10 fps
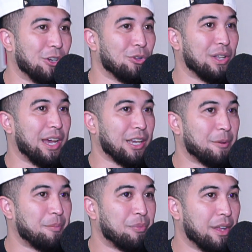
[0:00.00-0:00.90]
So,
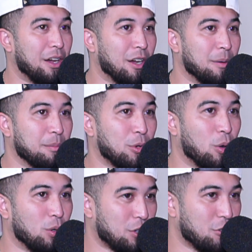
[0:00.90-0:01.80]
like,
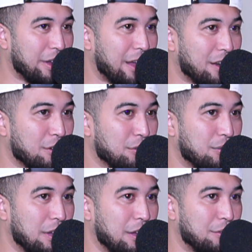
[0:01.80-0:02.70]
Cold
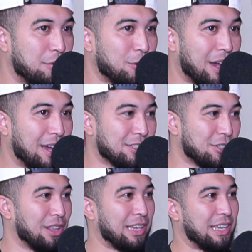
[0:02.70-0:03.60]
Creative, if you
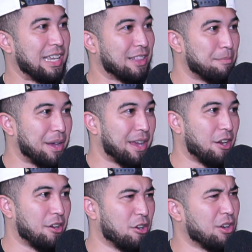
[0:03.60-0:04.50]
guys are, like, in the
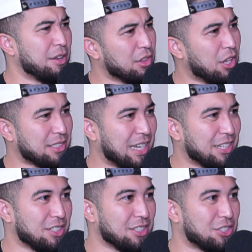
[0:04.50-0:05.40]
Bay Area or even Los
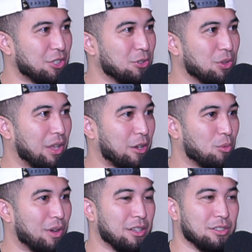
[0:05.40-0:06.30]
Angeles, too.
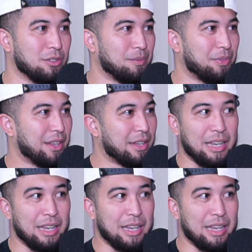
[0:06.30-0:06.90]
Like, even L.A.